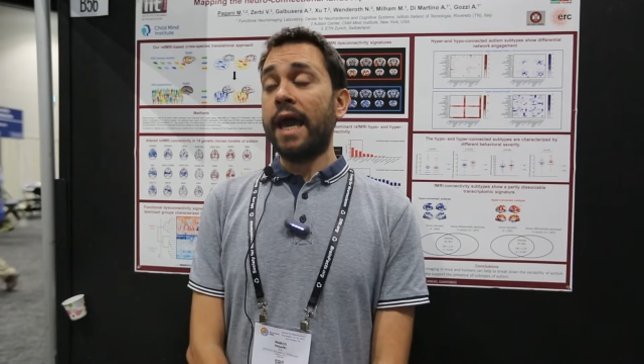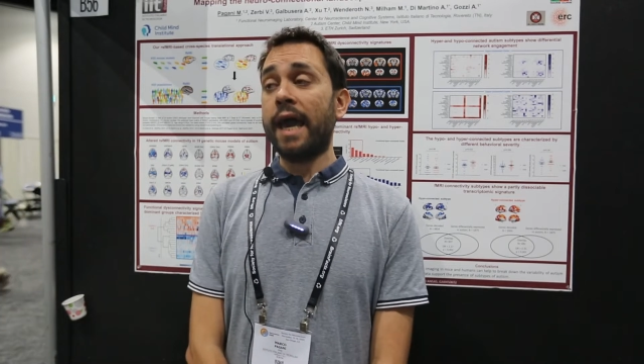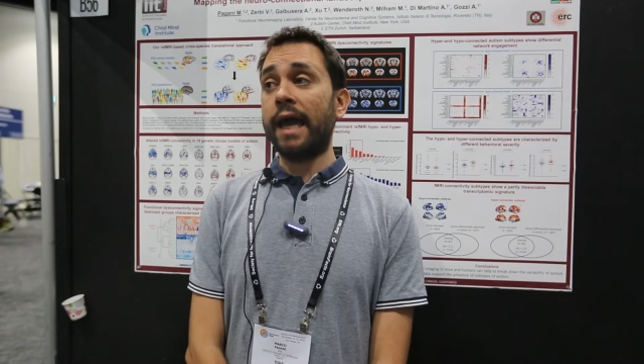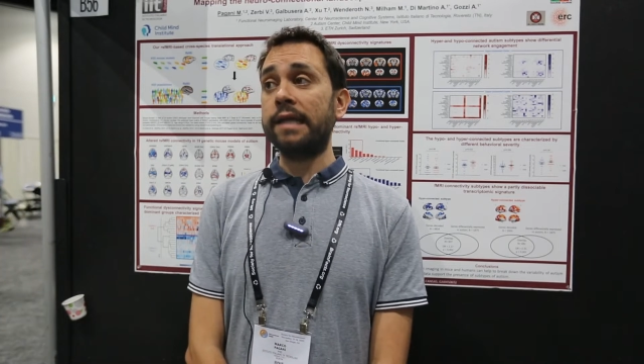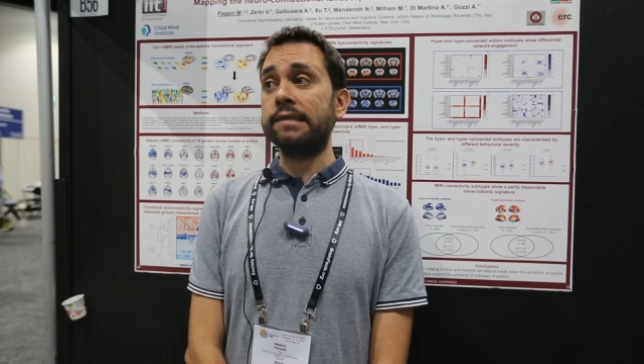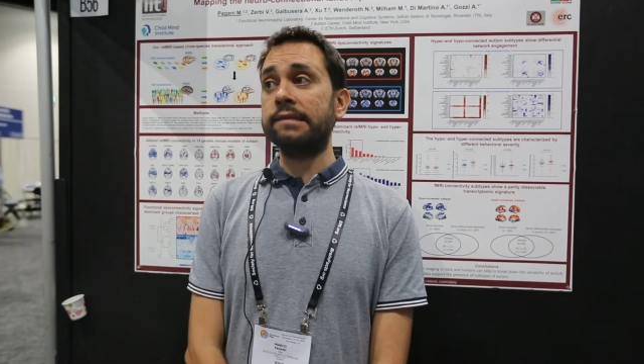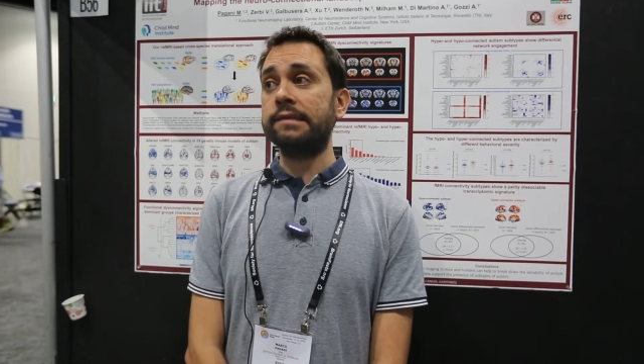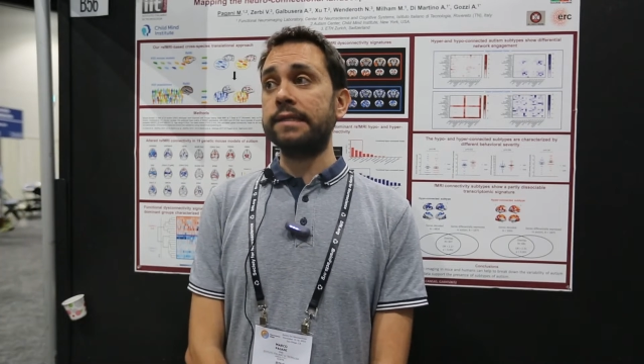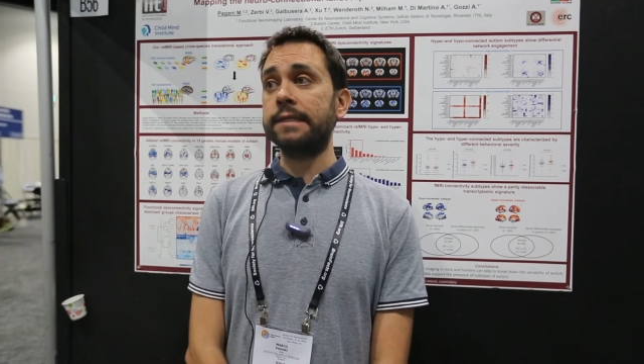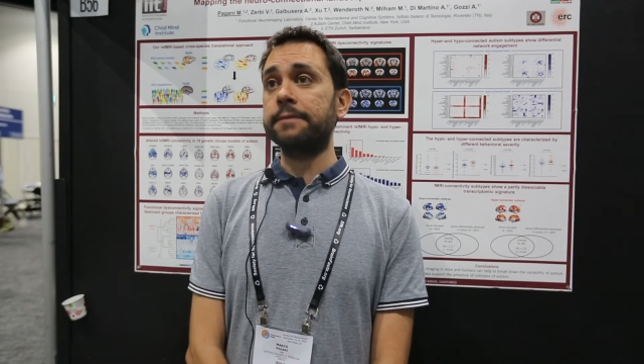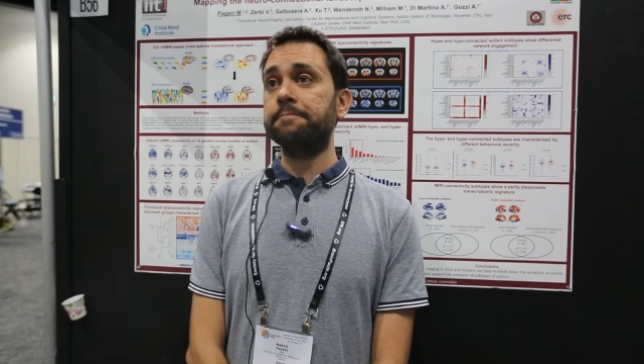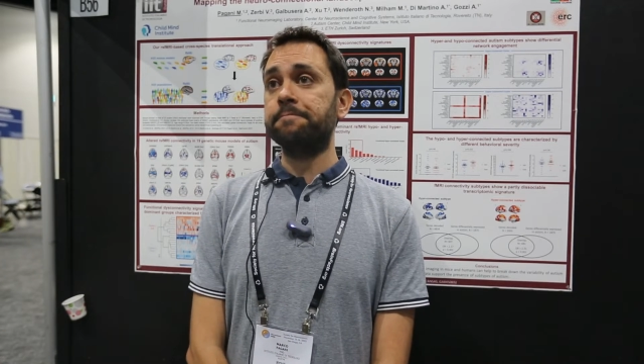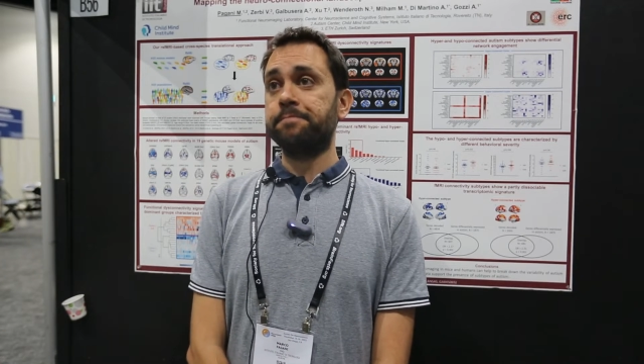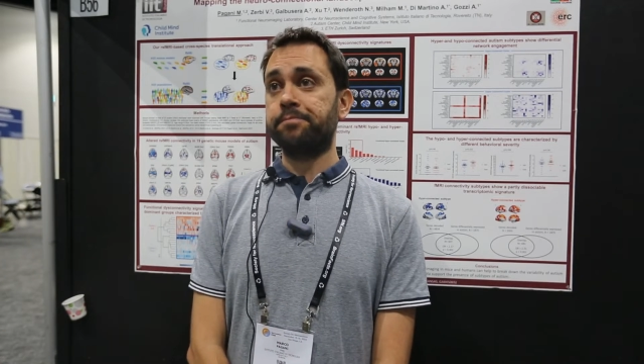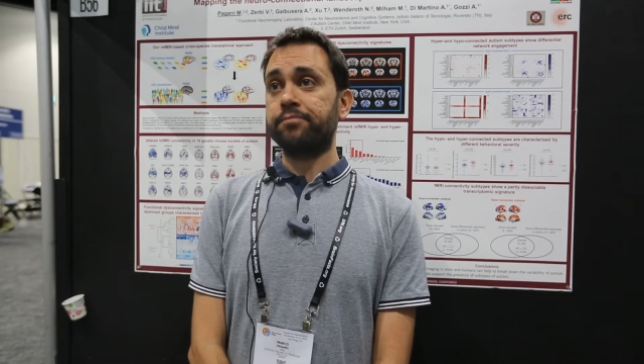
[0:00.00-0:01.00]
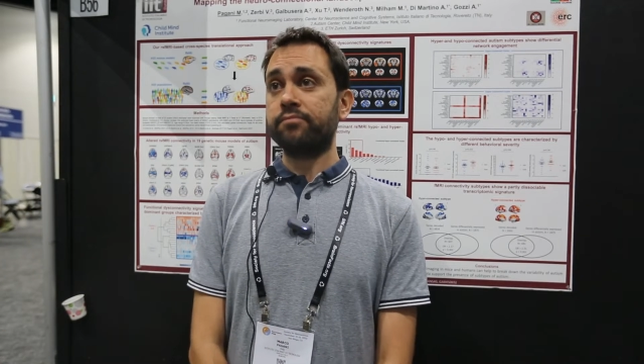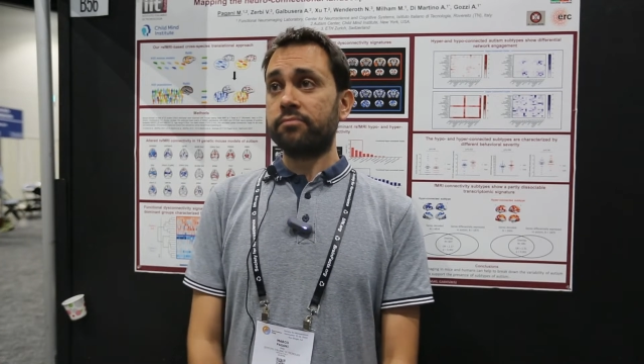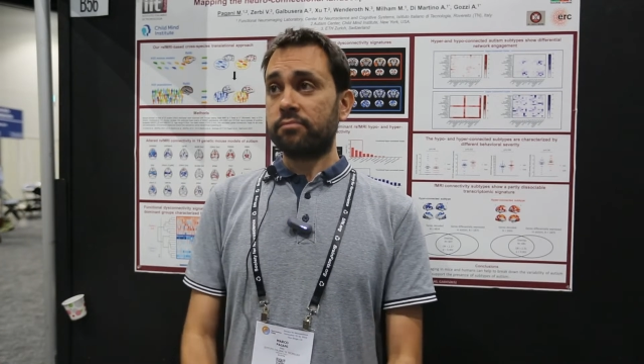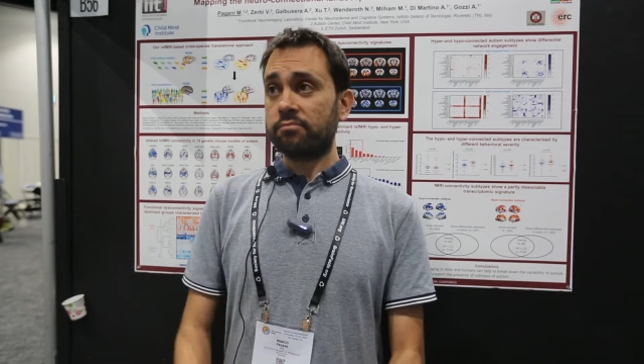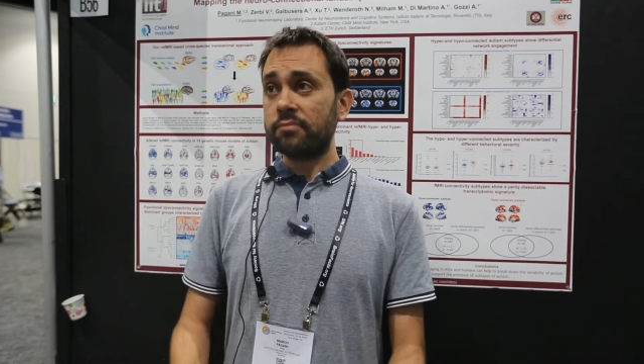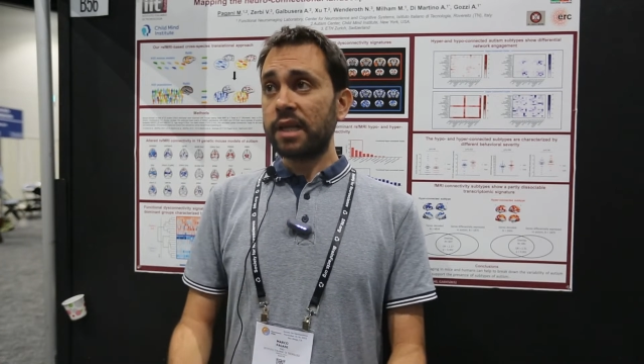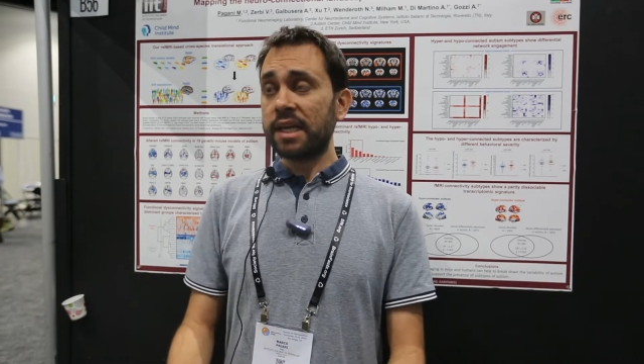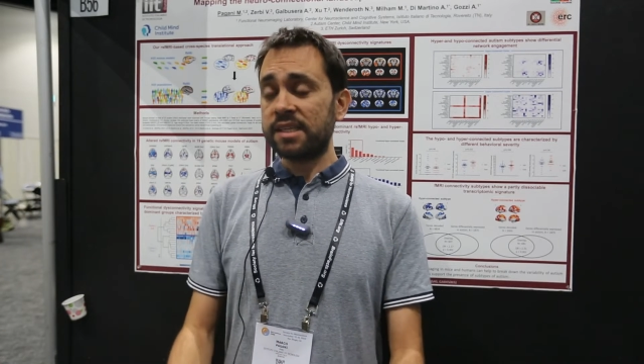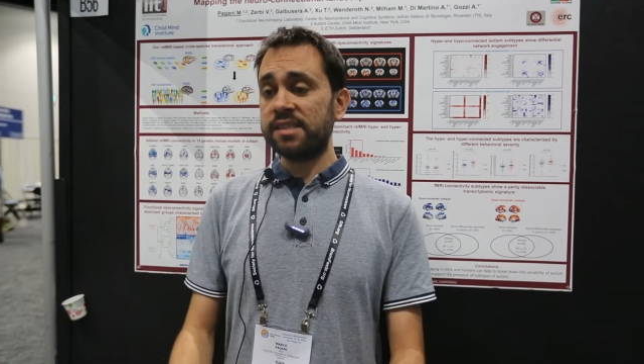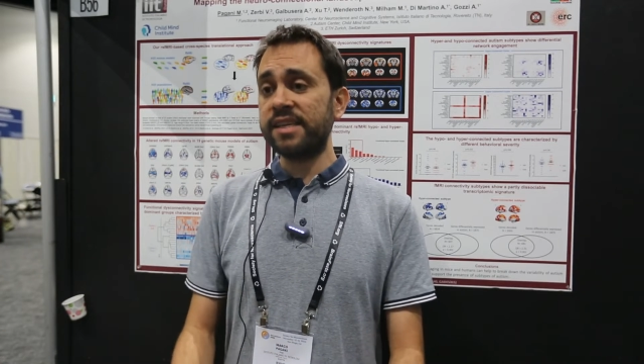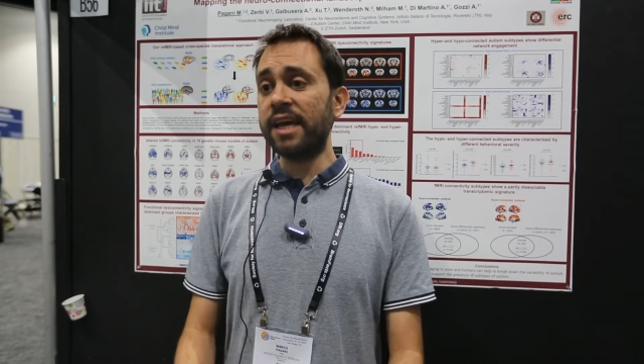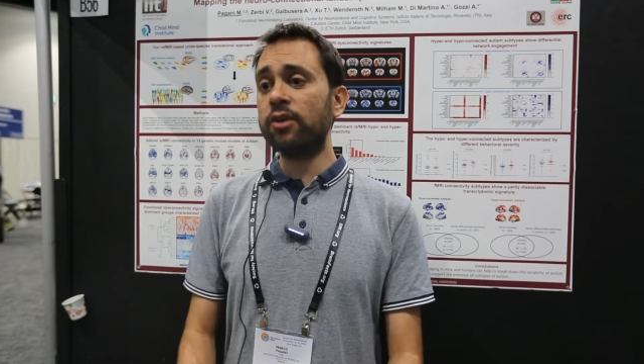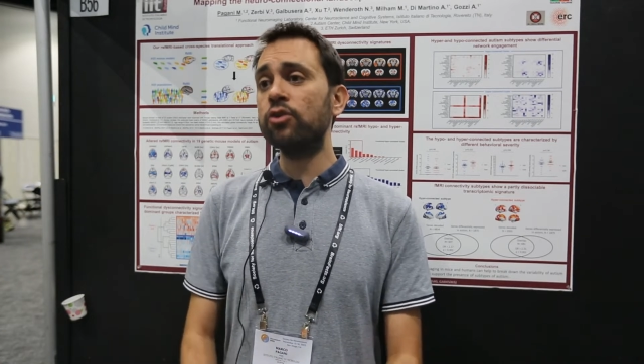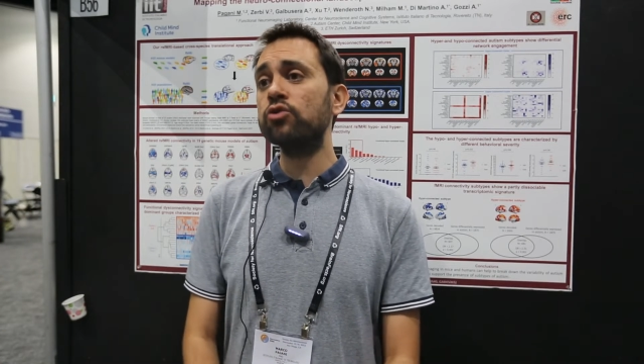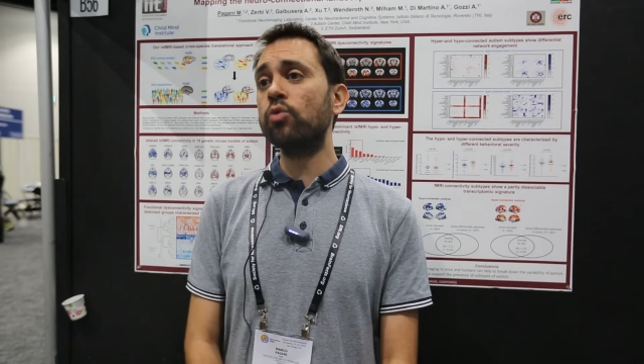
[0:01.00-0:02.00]
And um,
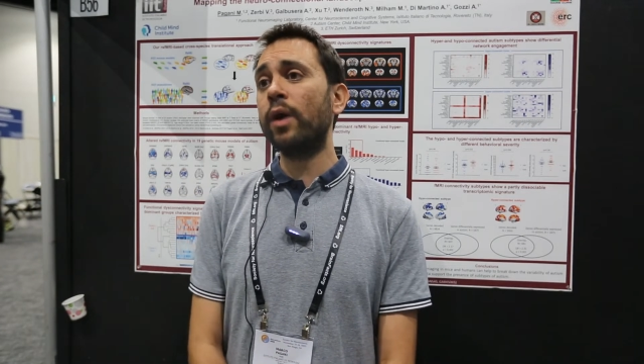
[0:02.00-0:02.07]
second